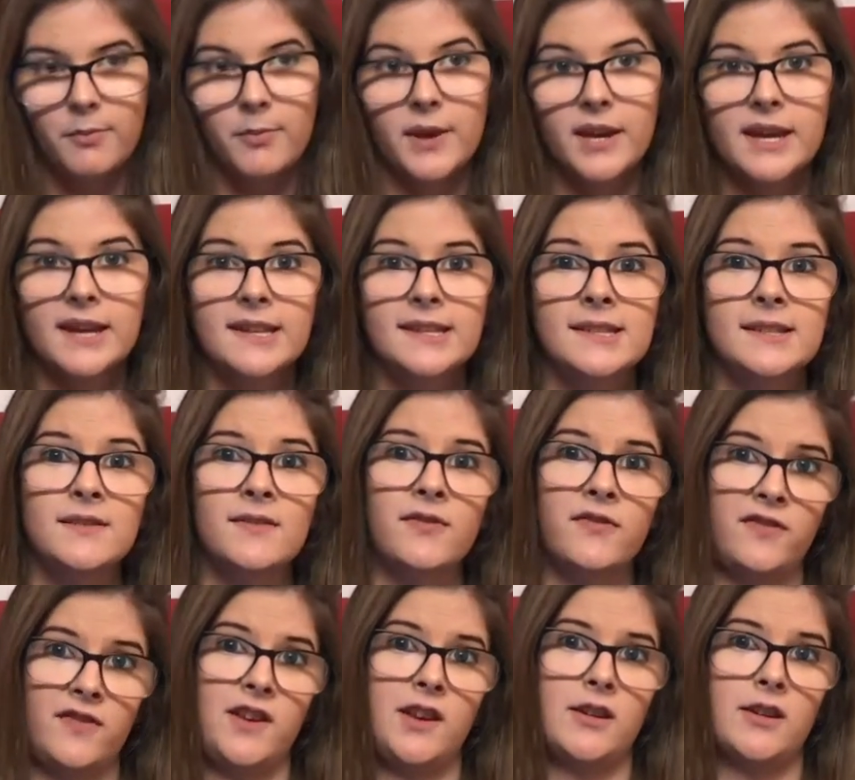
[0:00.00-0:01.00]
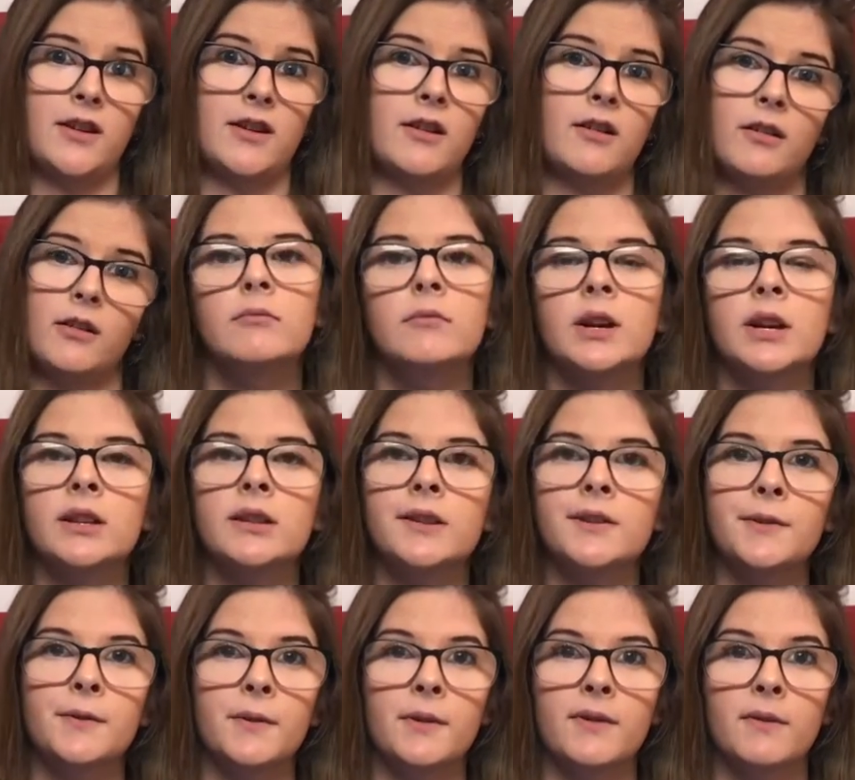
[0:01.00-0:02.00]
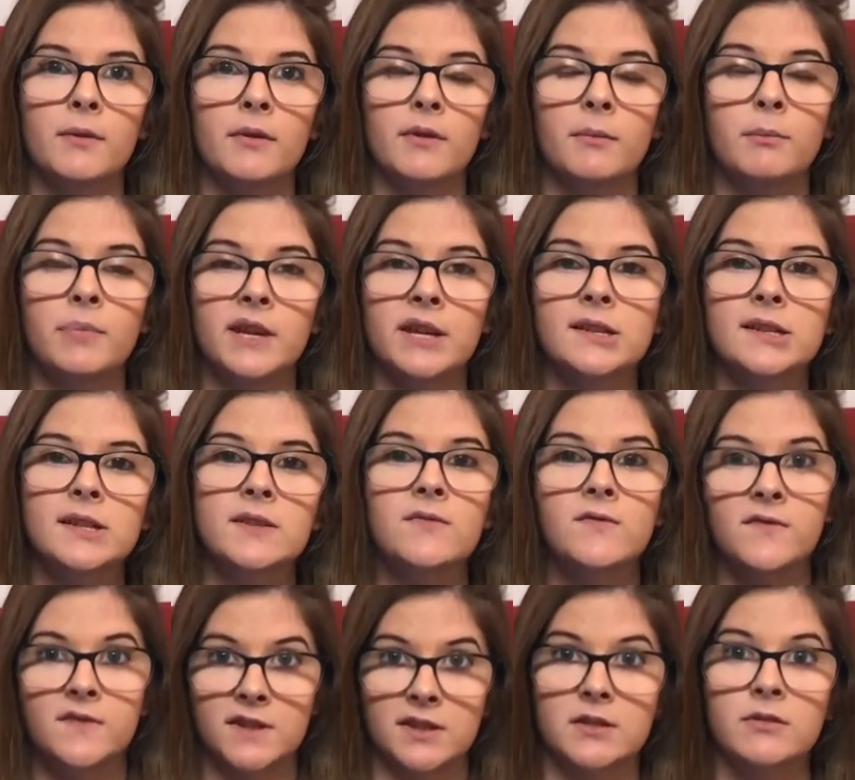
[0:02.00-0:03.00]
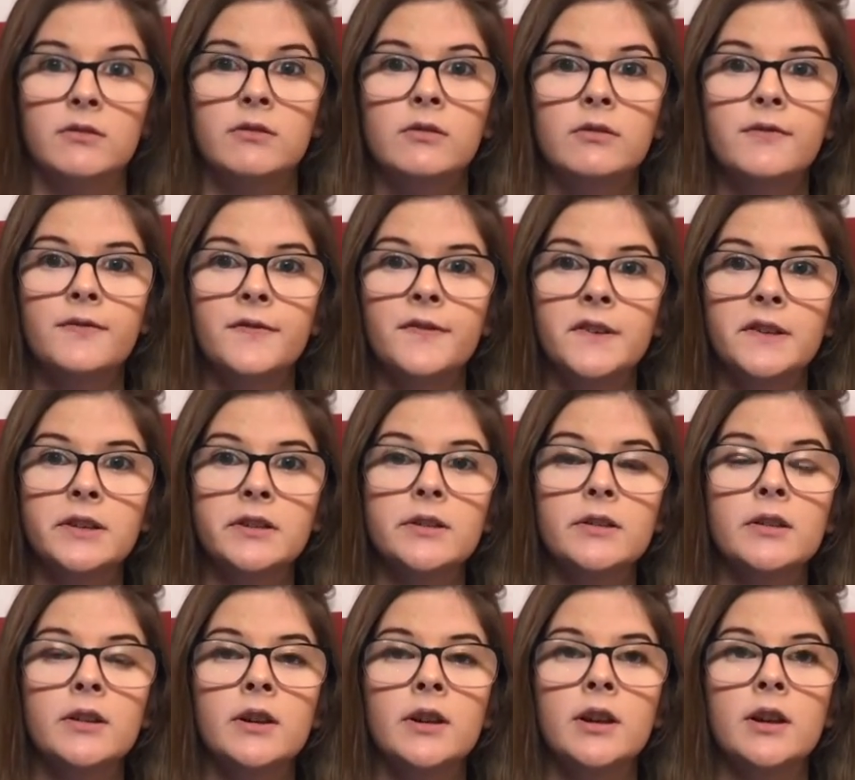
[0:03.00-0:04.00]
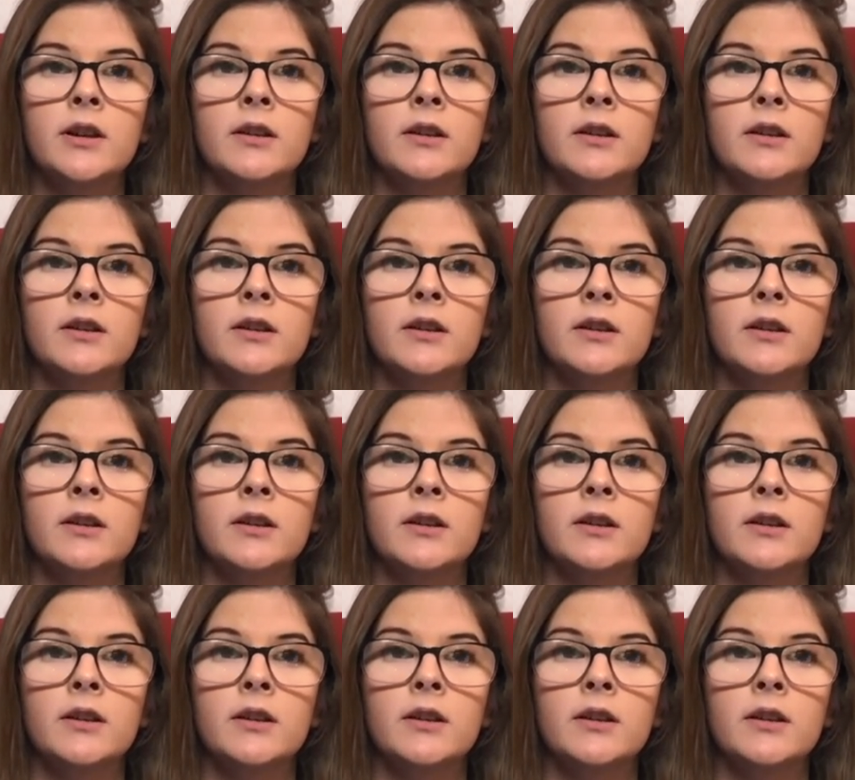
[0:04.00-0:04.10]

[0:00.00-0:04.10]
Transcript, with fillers: Biggest fear, my like biggest physical fear,